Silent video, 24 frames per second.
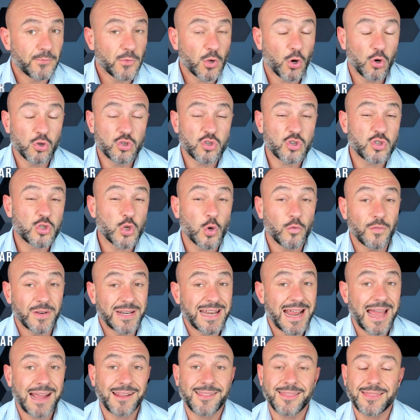or just over
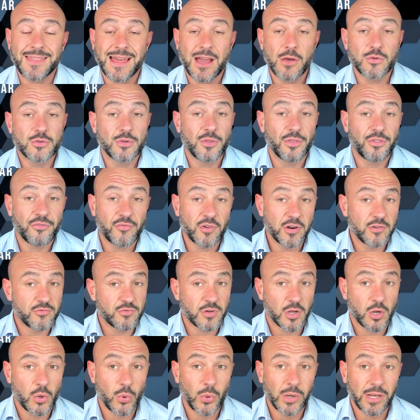
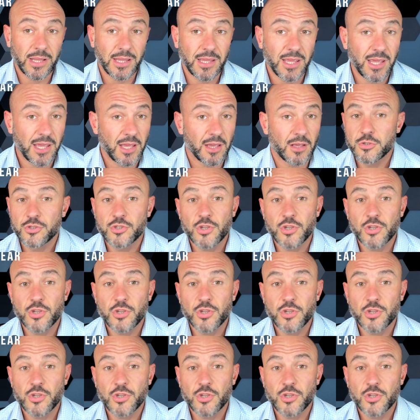9,300 quid a year.